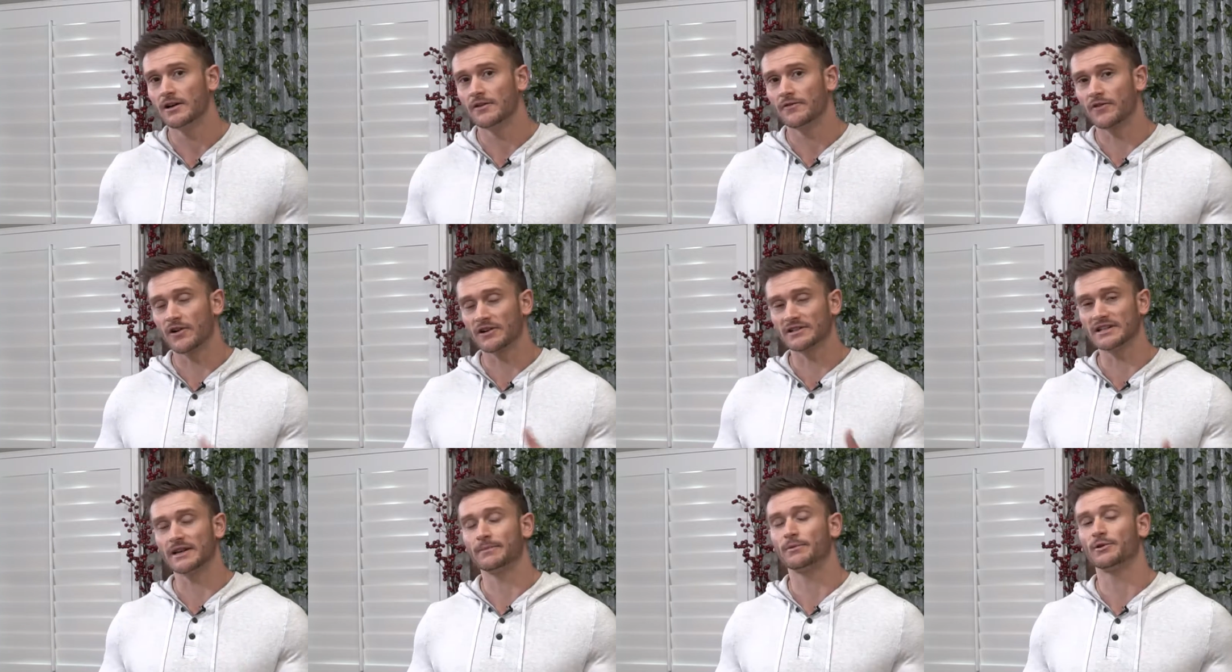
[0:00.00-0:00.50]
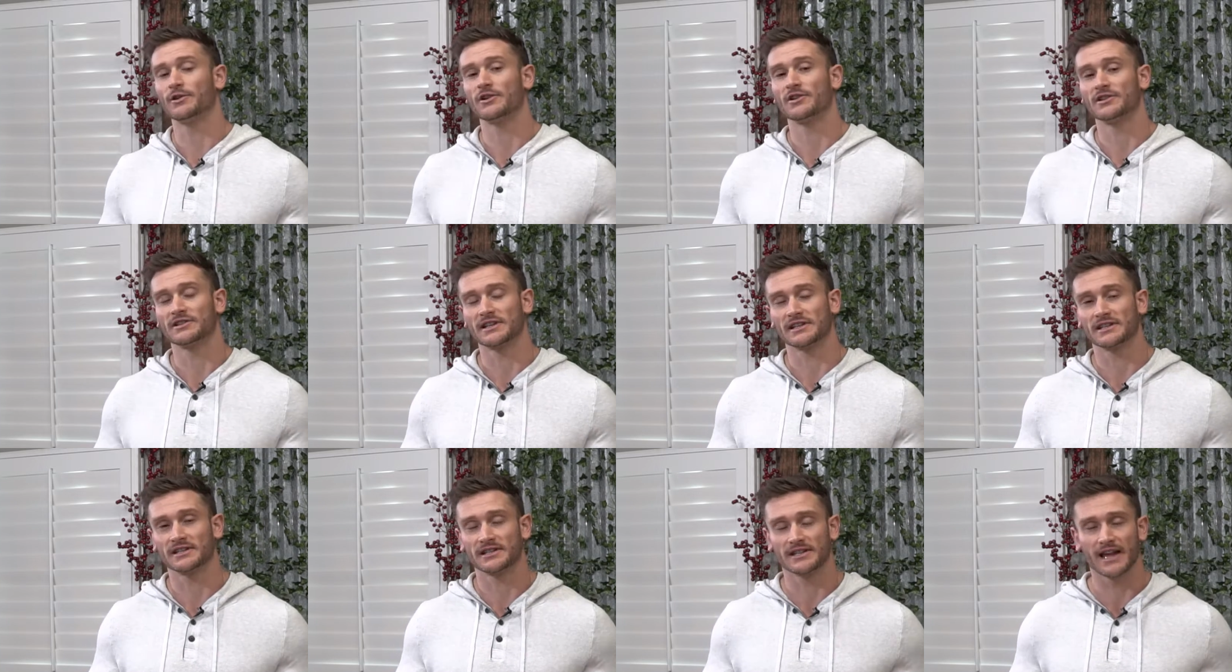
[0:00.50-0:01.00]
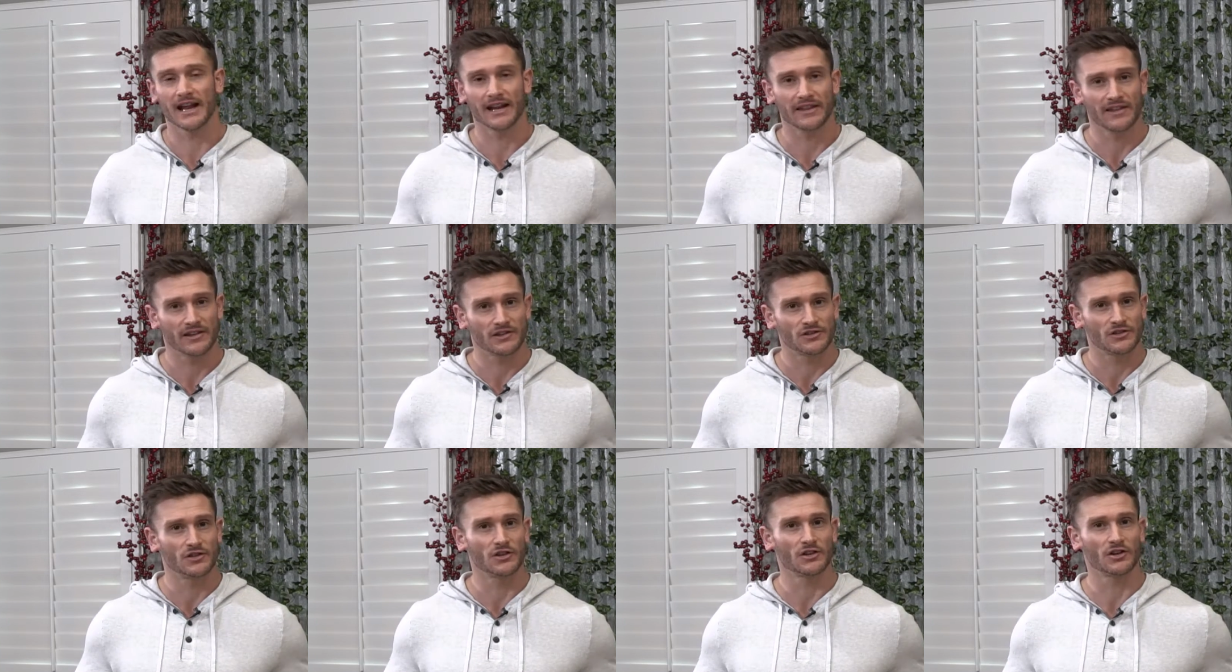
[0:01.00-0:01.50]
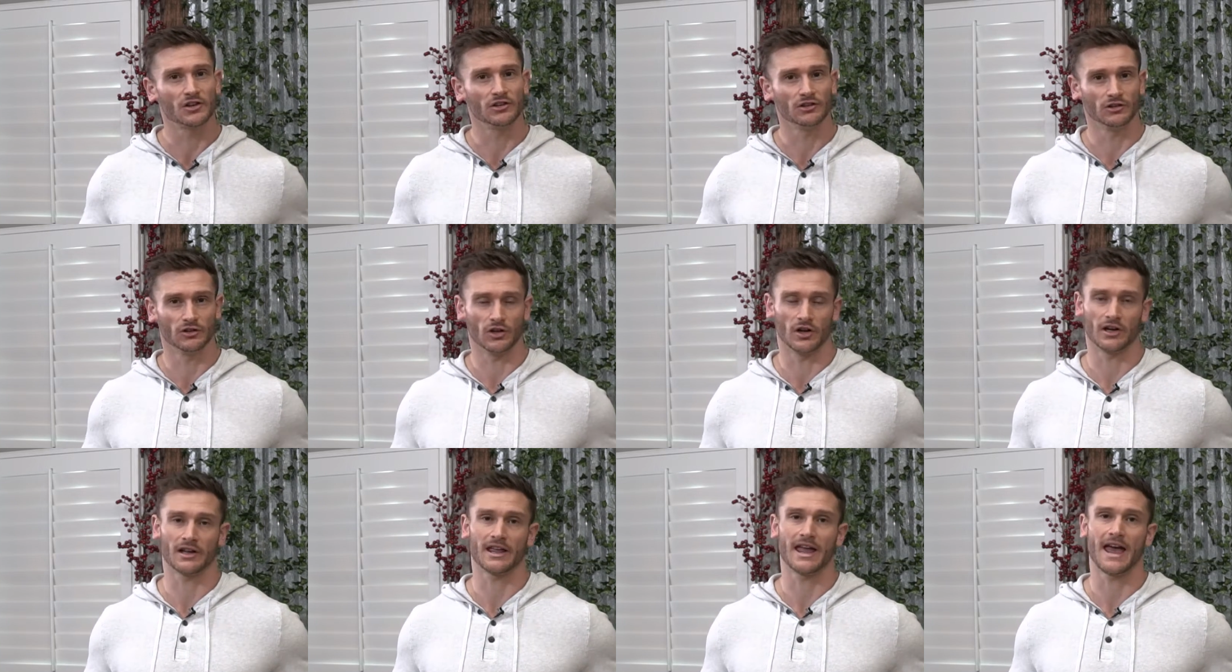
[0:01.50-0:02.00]
For example, there was a study that took a
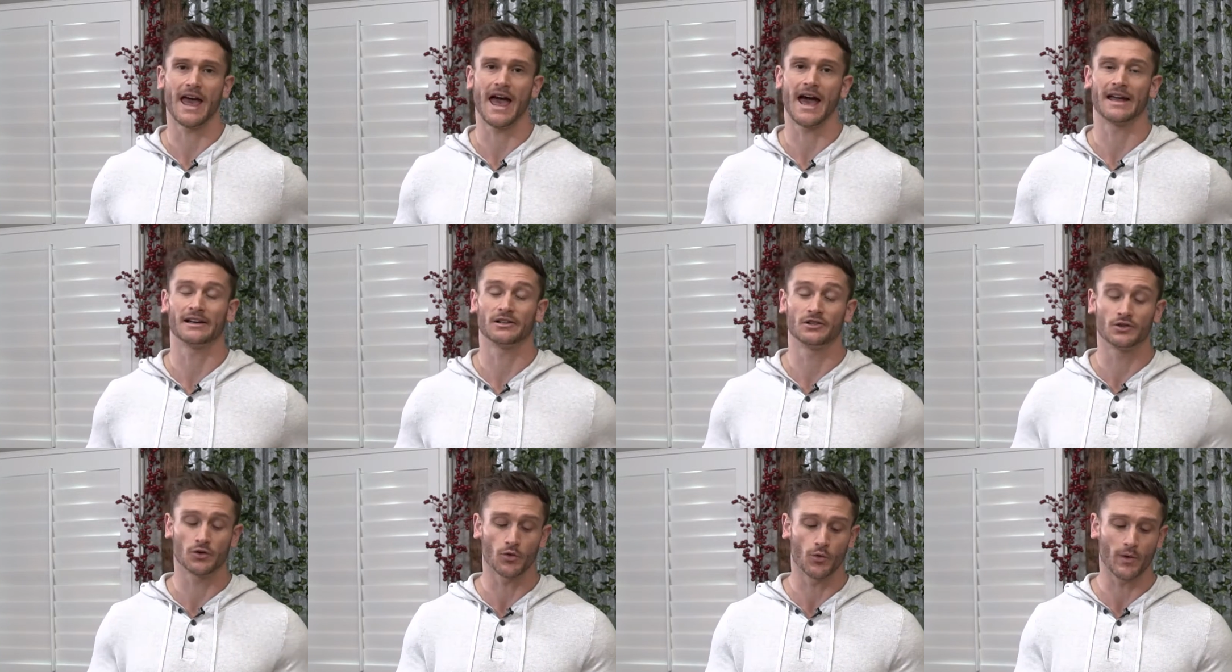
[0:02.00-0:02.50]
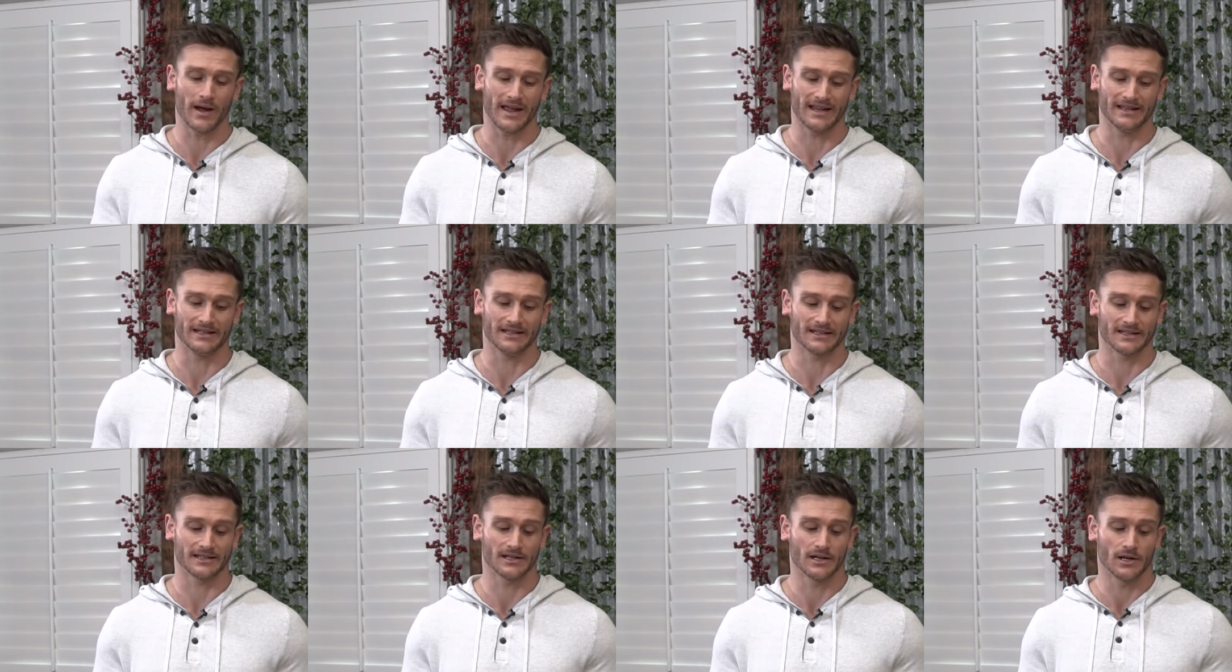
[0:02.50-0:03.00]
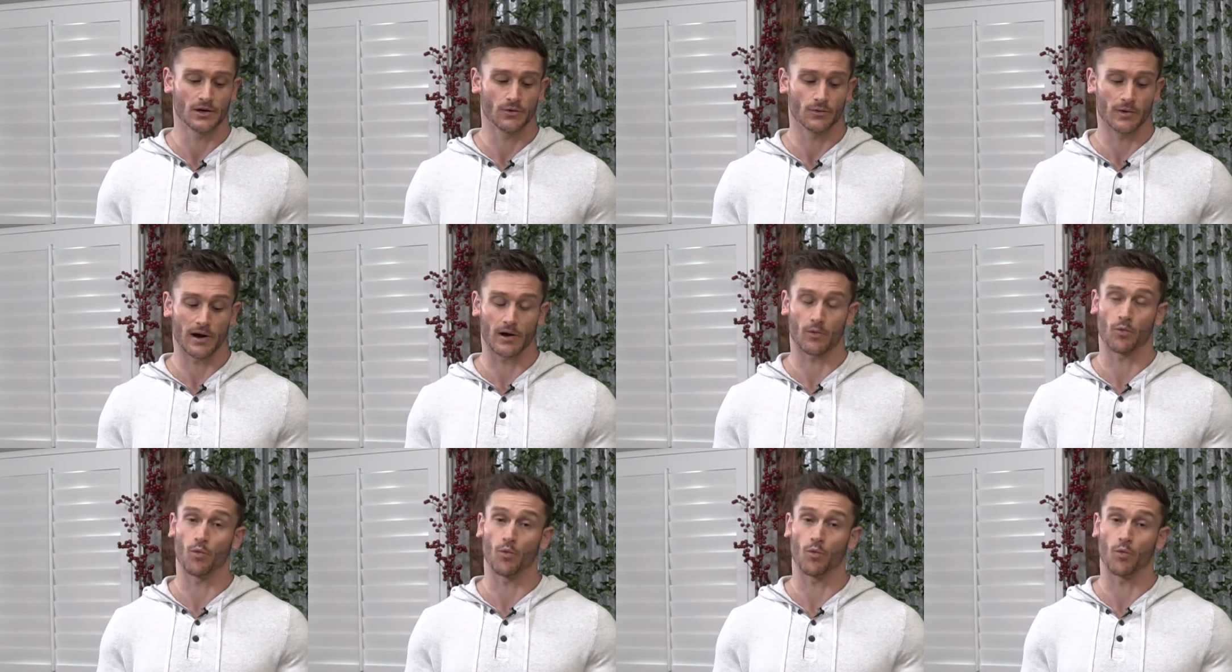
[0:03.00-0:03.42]
look at twins, where